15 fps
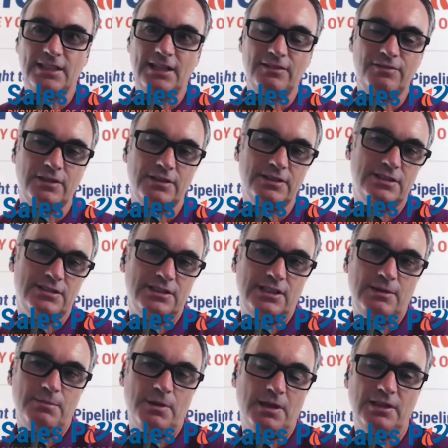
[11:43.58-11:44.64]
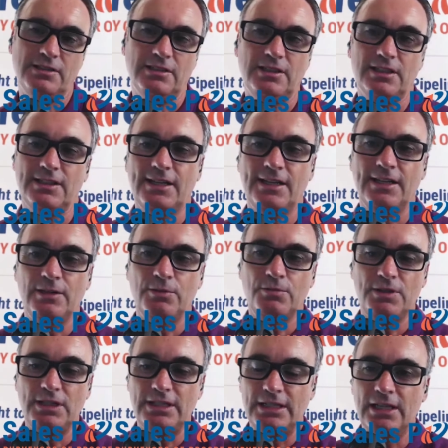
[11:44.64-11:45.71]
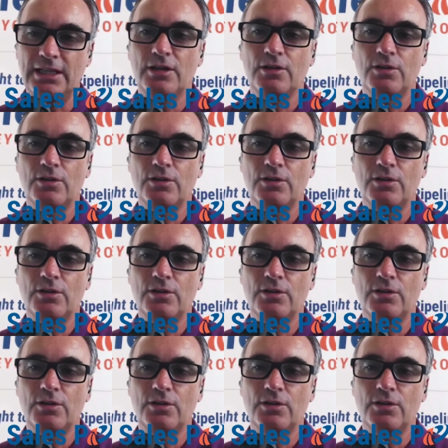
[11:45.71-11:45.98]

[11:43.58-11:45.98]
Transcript: a fantastic impact. And I really,